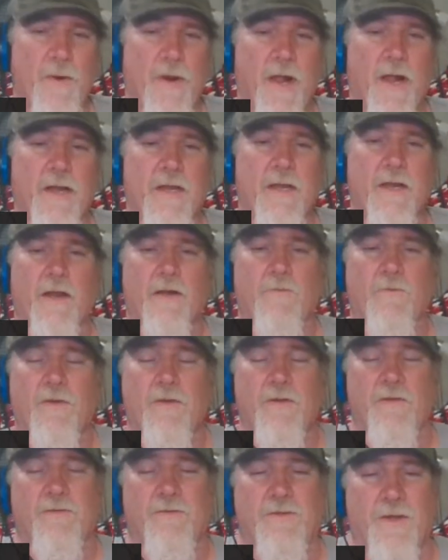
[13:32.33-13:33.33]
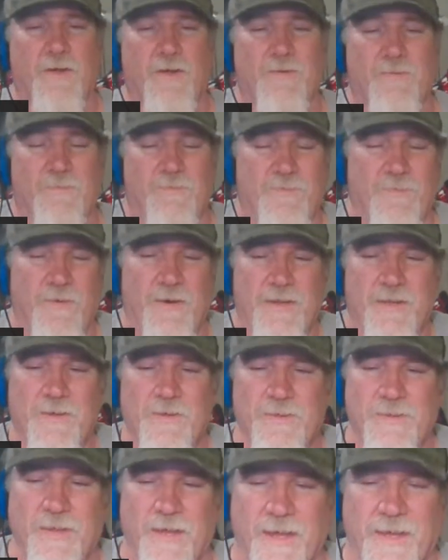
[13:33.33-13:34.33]
it on here. What do
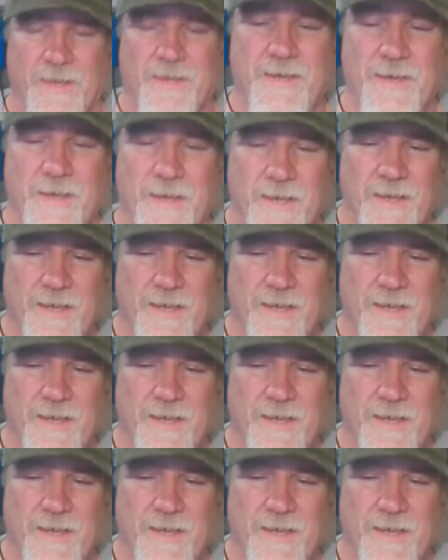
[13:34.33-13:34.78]
you think?